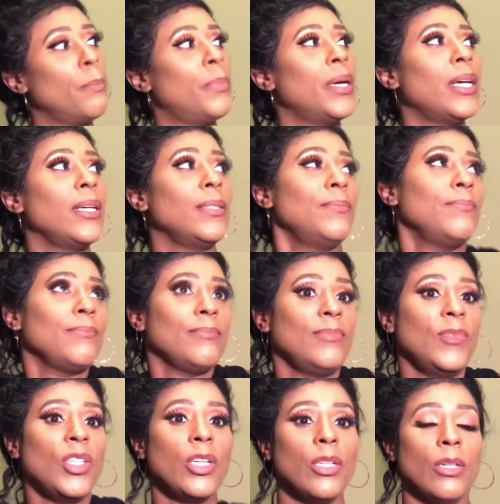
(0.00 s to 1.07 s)
But,
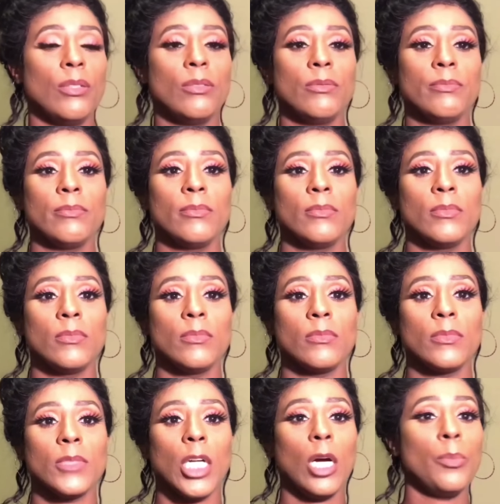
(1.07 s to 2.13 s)
you know,
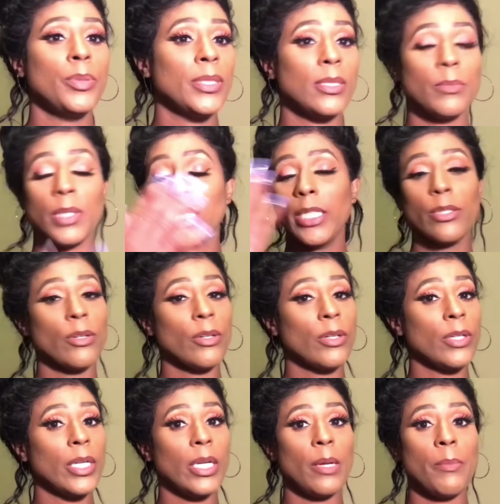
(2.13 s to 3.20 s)
I'll put some glitter
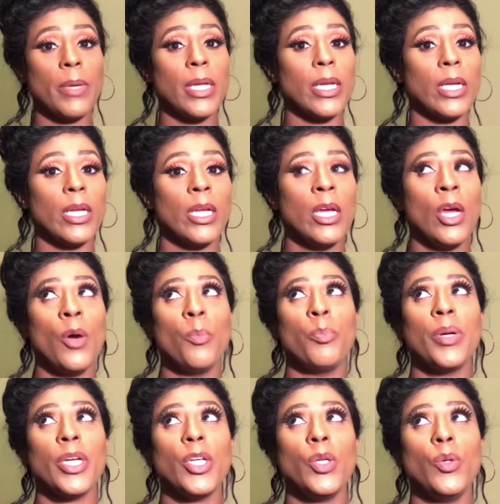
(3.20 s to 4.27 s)
on in a minute.
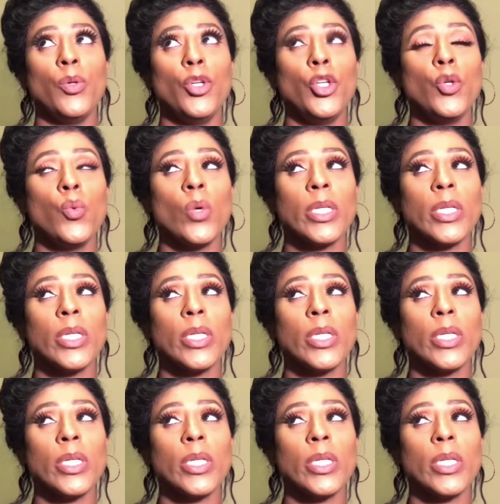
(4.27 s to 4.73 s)
But you, you